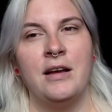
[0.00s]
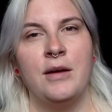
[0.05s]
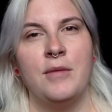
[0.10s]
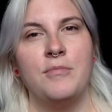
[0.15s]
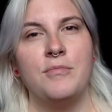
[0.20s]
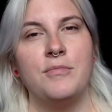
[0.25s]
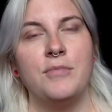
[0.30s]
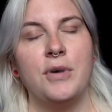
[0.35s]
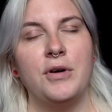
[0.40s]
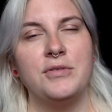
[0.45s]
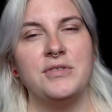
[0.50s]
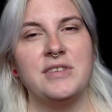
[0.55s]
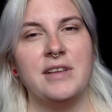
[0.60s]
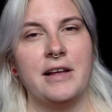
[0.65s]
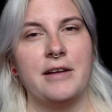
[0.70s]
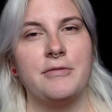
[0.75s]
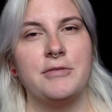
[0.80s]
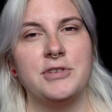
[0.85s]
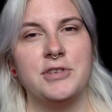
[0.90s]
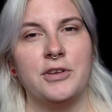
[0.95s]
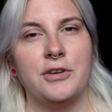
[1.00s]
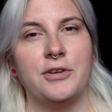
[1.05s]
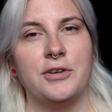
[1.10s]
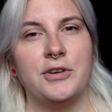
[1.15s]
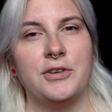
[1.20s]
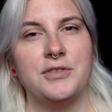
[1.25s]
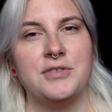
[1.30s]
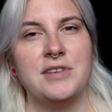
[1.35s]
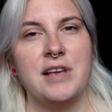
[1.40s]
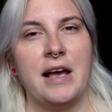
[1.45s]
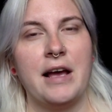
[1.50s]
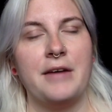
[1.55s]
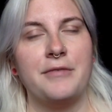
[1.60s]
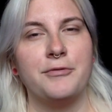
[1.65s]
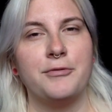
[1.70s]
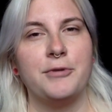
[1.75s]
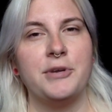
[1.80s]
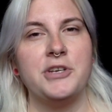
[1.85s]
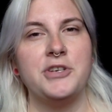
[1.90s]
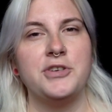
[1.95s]
Most language learners have
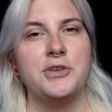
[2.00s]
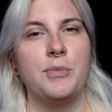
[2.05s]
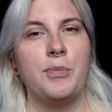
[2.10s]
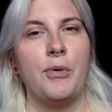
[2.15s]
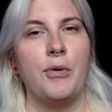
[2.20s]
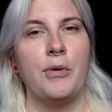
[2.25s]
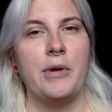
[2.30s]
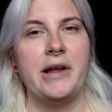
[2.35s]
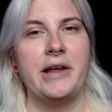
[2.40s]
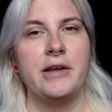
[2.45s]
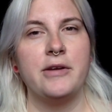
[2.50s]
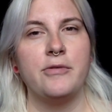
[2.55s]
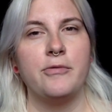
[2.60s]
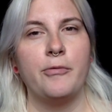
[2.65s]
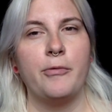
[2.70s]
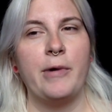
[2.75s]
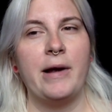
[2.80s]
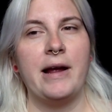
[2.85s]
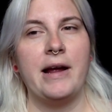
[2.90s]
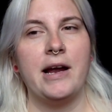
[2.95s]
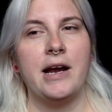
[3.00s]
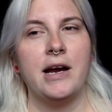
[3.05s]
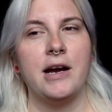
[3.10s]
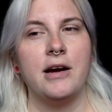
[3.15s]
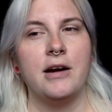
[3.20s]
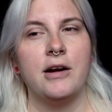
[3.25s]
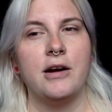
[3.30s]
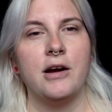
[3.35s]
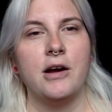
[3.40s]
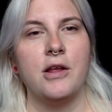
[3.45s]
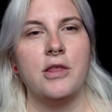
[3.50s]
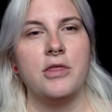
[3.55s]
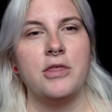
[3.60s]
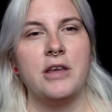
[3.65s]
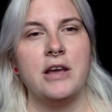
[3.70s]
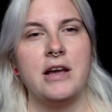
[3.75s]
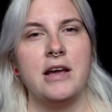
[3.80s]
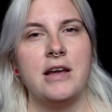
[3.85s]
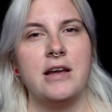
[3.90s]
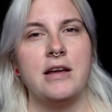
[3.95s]
reached a point where
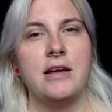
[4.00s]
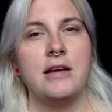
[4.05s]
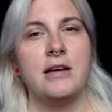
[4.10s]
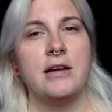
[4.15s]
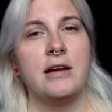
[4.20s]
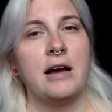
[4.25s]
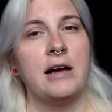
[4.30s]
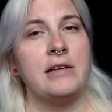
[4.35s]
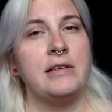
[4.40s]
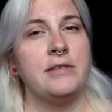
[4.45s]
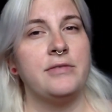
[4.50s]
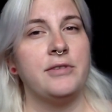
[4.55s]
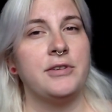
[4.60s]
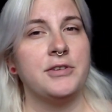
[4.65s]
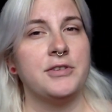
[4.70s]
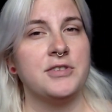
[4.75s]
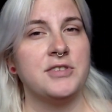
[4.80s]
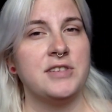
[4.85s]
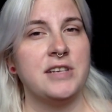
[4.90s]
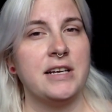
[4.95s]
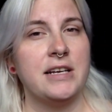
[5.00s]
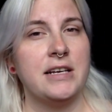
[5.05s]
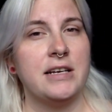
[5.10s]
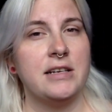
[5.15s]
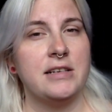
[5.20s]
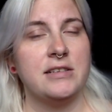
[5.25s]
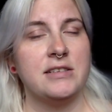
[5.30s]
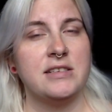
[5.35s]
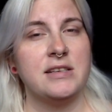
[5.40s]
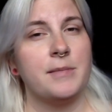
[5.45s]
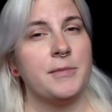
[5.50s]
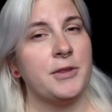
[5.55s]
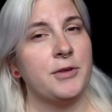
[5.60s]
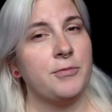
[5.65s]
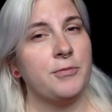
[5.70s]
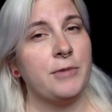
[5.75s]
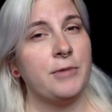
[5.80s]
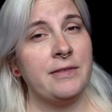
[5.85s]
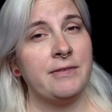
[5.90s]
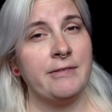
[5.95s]
they kind of understand some of the
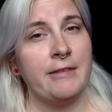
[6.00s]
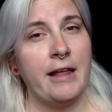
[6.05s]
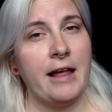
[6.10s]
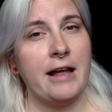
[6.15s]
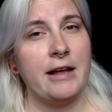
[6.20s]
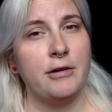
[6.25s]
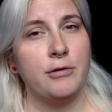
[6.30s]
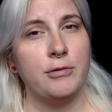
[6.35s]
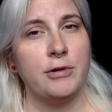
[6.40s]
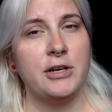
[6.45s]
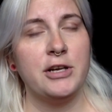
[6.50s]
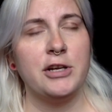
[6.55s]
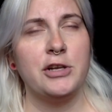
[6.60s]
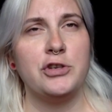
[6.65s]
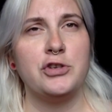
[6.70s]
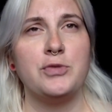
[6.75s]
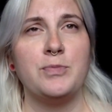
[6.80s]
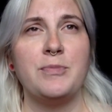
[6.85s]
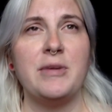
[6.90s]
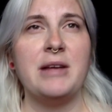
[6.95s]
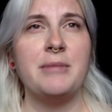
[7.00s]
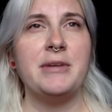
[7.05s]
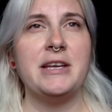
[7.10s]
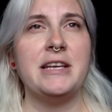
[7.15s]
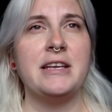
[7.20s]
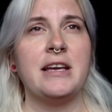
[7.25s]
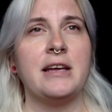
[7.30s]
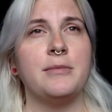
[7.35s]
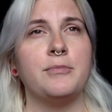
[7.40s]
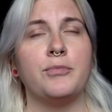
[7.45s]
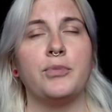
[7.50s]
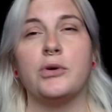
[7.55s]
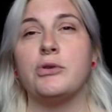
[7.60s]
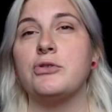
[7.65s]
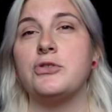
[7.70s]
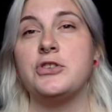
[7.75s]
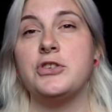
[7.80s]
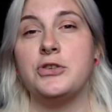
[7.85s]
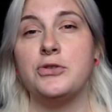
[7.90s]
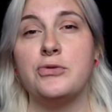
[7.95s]
written language, maybe can
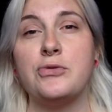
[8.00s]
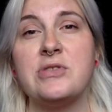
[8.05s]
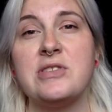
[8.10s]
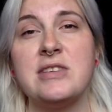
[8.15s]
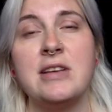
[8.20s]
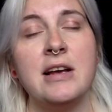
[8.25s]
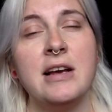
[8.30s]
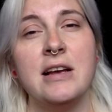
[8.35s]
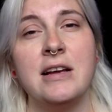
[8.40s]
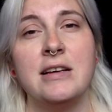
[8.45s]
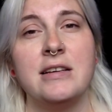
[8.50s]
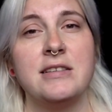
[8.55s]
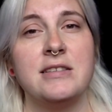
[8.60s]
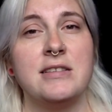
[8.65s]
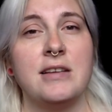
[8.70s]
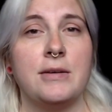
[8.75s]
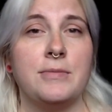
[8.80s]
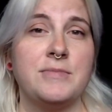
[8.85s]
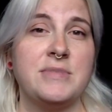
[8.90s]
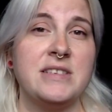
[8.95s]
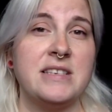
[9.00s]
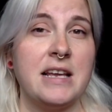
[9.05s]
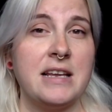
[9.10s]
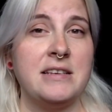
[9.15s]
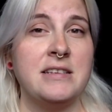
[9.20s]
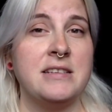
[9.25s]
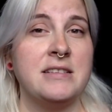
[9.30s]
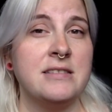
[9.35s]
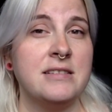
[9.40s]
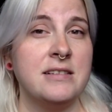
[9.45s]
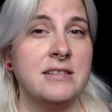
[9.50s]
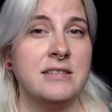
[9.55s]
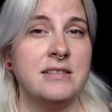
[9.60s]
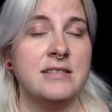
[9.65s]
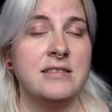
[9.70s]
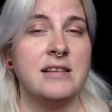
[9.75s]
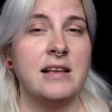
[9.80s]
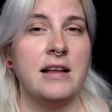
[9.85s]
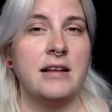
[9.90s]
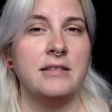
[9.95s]
produce some
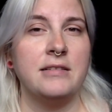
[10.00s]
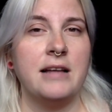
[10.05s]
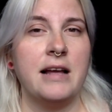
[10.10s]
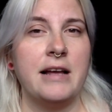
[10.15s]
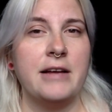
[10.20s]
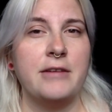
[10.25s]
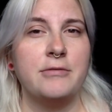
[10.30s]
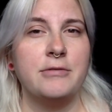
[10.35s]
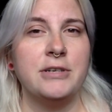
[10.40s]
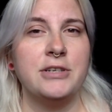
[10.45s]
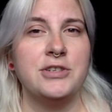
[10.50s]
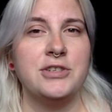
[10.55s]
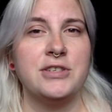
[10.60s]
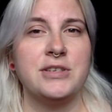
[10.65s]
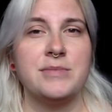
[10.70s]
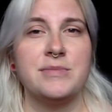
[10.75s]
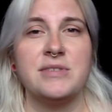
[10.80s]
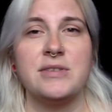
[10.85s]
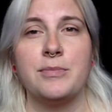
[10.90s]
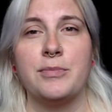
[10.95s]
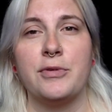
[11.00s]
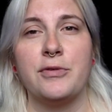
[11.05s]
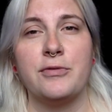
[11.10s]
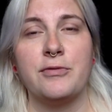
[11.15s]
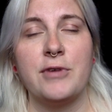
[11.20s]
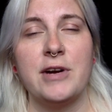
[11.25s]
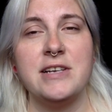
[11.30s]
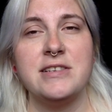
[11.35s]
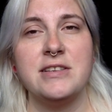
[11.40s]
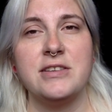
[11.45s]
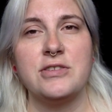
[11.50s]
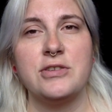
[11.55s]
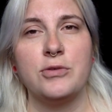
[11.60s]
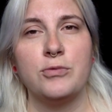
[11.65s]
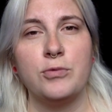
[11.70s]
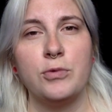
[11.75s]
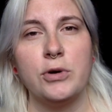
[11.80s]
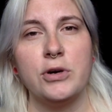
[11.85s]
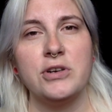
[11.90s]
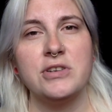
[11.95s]
sentences in a language, some simple phrases or
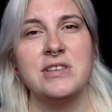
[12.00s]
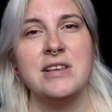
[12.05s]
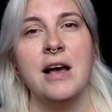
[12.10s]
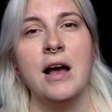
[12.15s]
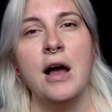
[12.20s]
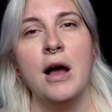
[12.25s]
words,